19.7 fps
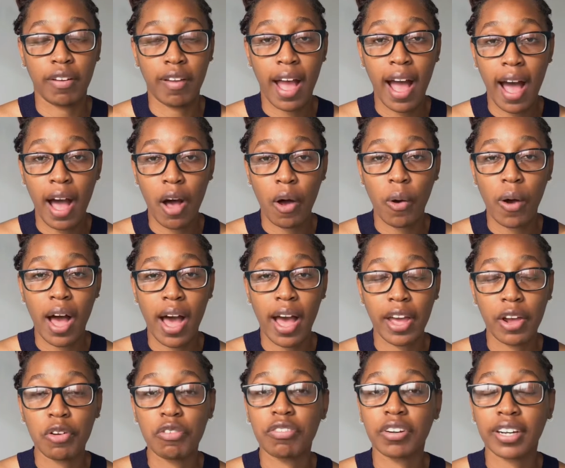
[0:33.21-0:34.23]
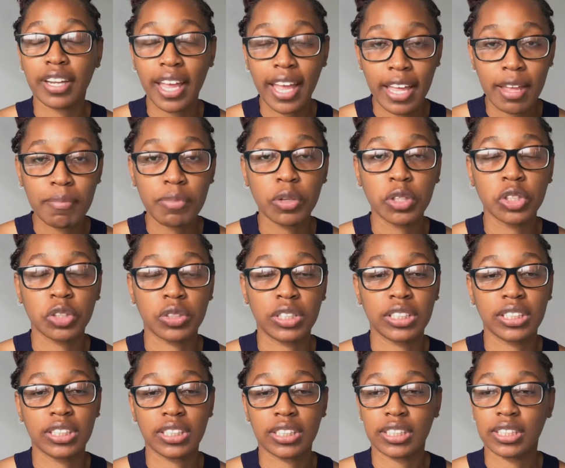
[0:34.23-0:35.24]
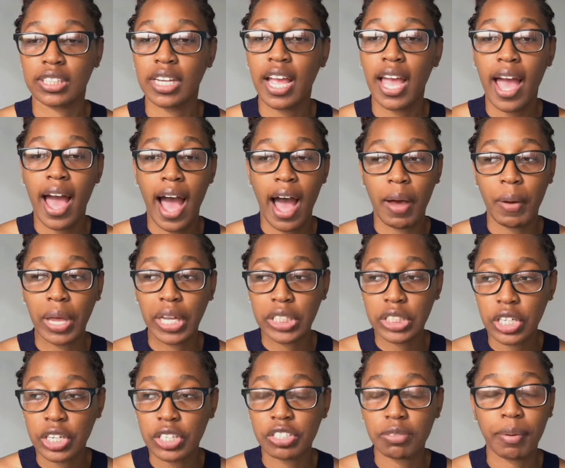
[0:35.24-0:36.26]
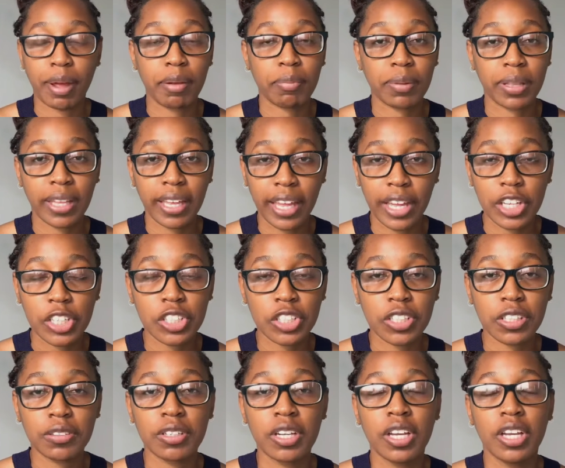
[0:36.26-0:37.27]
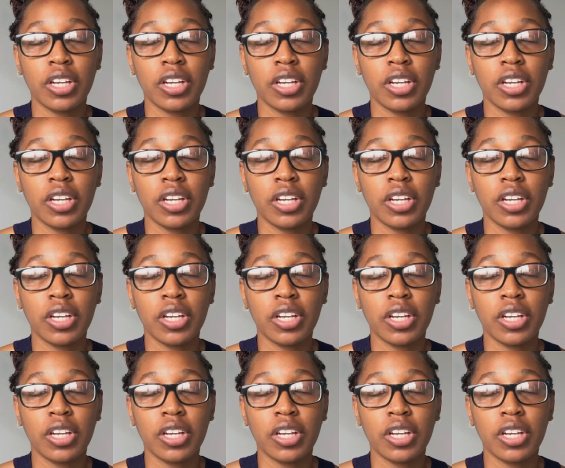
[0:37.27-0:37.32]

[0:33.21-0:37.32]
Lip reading: how I overcame those reasons and how I changed my application